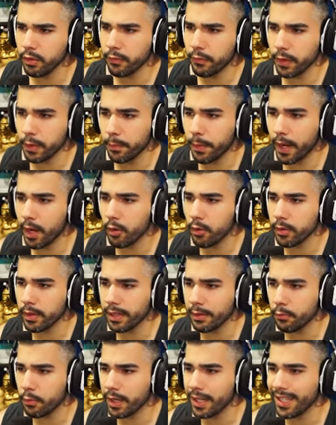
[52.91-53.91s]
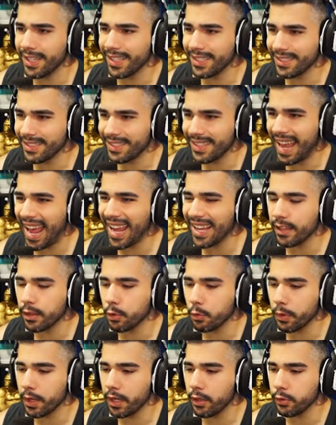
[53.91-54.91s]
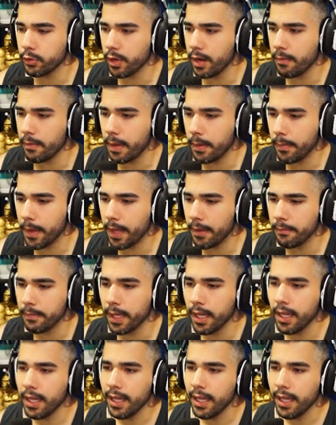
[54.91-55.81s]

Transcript: For the barrel, we're going to be running the Zac 300 mm